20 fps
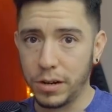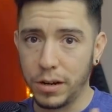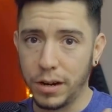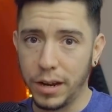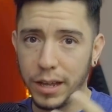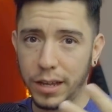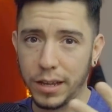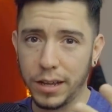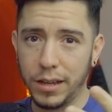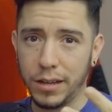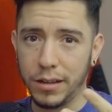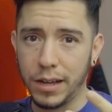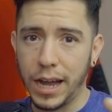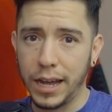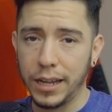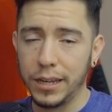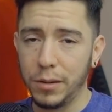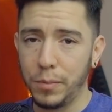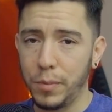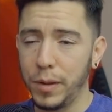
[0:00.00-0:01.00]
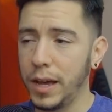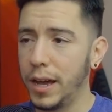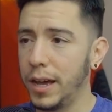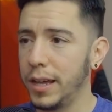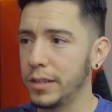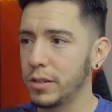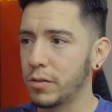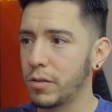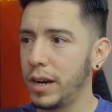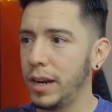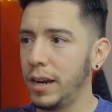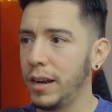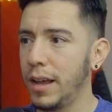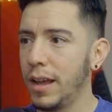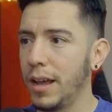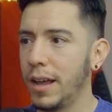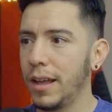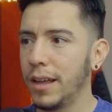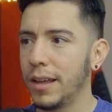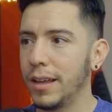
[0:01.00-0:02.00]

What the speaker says: where like a high DPI screen,